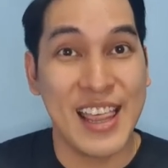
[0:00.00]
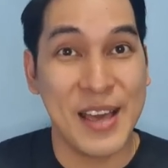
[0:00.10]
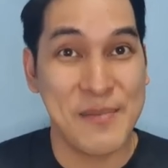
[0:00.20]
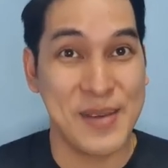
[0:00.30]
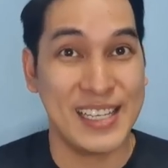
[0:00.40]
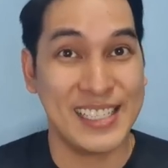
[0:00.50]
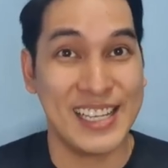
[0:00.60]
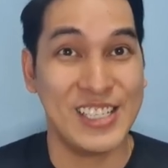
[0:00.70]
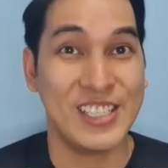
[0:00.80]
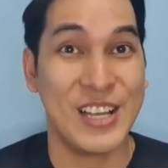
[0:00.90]
the
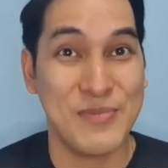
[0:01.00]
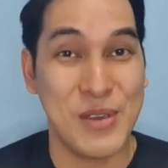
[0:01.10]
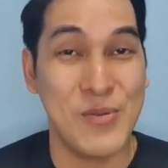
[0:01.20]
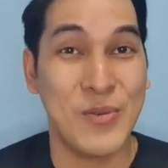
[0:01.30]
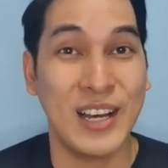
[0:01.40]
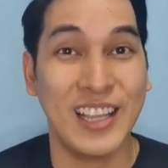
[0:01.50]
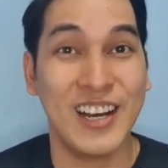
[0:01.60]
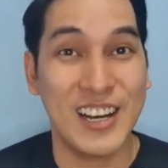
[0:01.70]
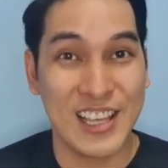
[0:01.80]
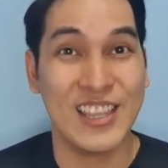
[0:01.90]
message that we want
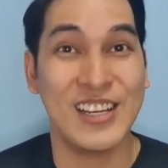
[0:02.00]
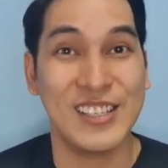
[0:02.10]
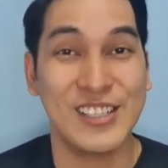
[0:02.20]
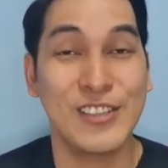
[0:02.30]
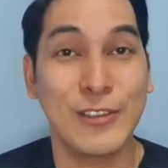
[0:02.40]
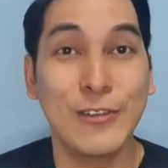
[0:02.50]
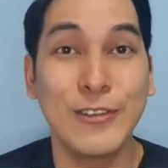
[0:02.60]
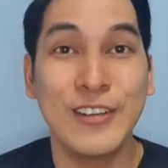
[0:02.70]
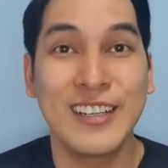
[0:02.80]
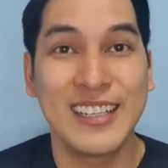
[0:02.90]
others to
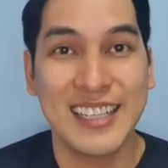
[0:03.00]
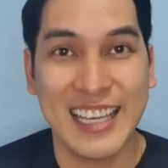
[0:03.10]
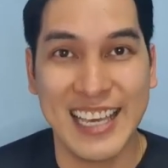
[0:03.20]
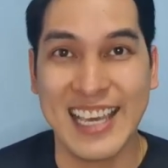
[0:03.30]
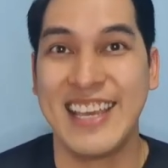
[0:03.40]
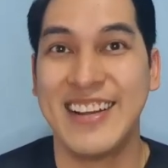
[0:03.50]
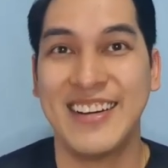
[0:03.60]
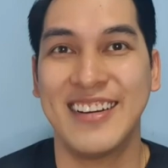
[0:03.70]
hear.